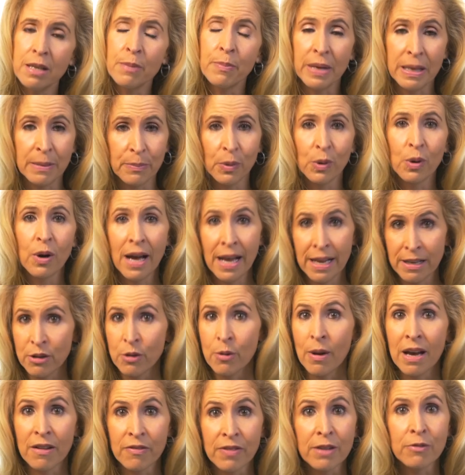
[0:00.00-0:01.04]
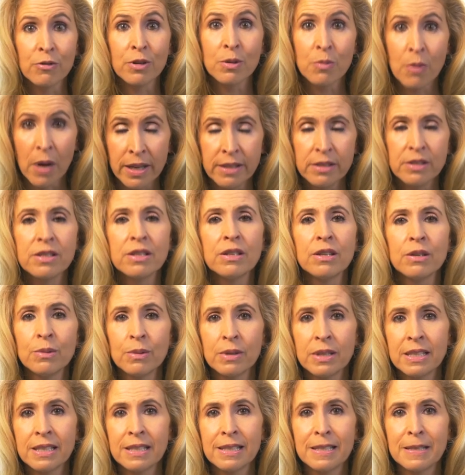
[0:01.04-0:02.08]
to people, and you have every right to,
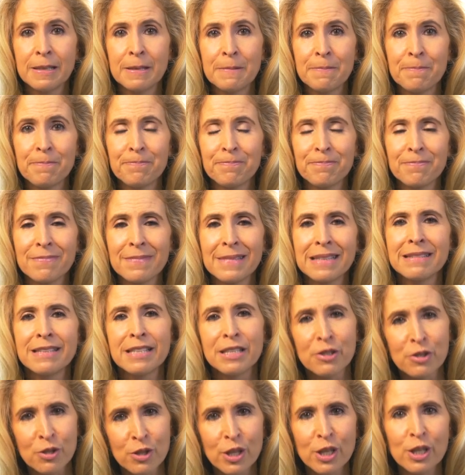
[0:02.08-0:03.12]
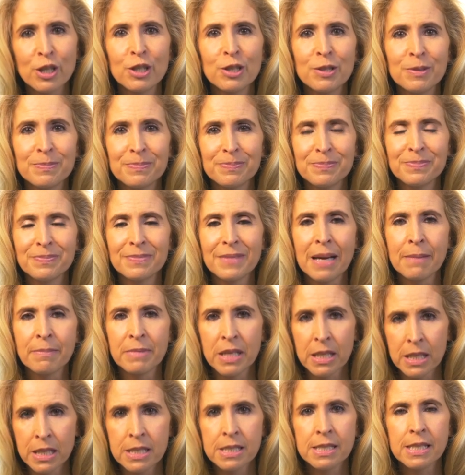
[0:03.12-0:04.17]
this year I'm
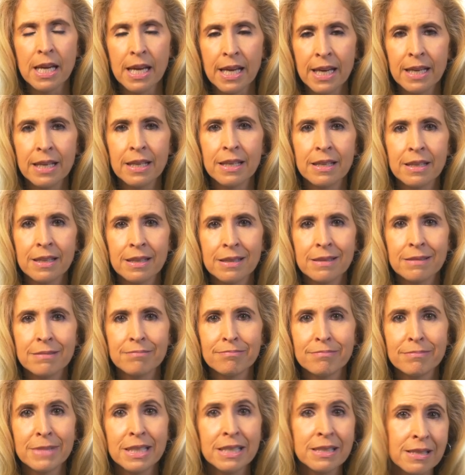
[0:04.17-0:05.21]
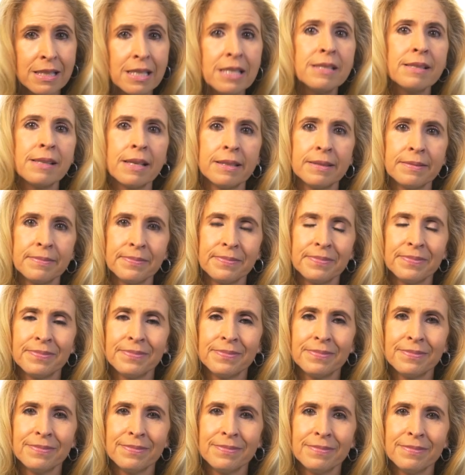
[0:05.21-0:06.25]
going to take a season
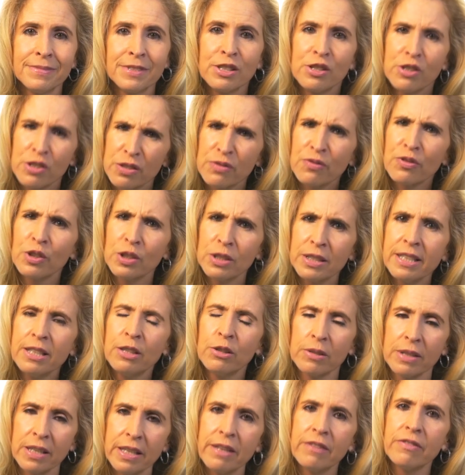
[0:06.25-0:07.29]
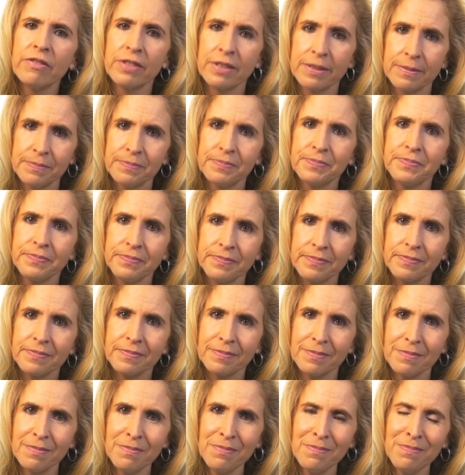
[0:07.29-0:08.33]
to just fully grieve,
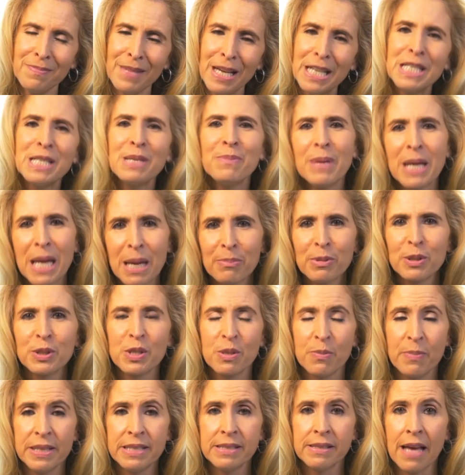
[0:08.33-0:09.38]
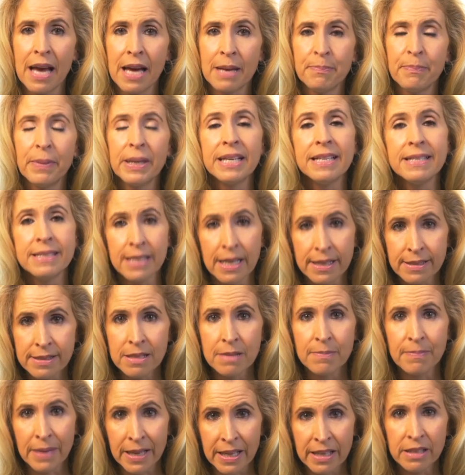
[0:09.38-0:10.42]
to be able to be sad. But it
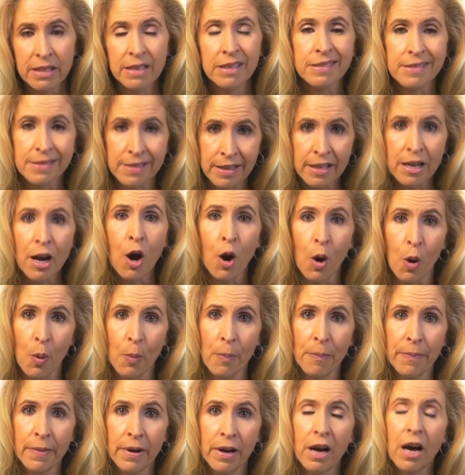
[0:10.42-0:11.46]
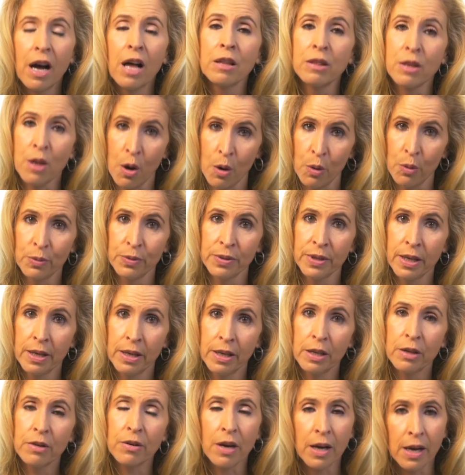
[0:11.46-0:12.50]
doesn't mean you sit home alone
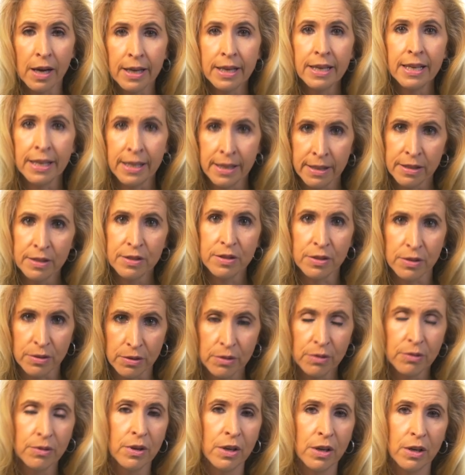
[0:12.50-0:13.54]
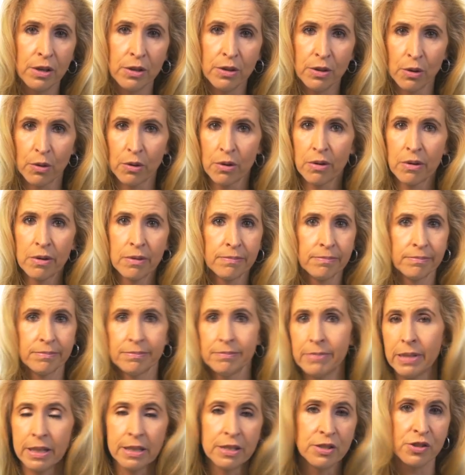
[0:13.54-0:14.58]
crying into your
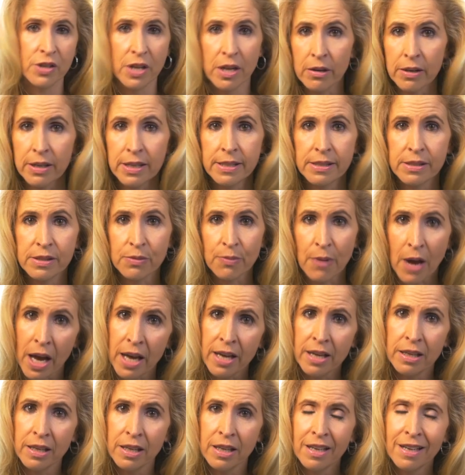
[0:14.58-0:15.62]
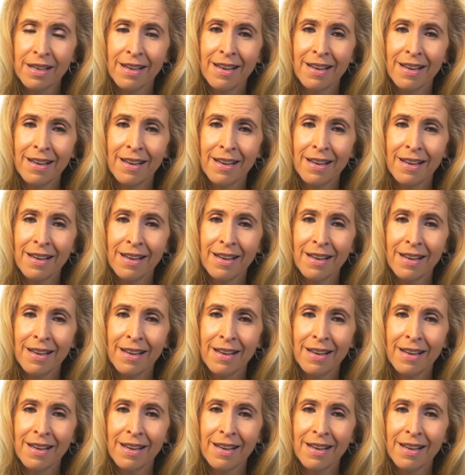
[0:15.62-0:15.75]
Ben and Jerry's, right?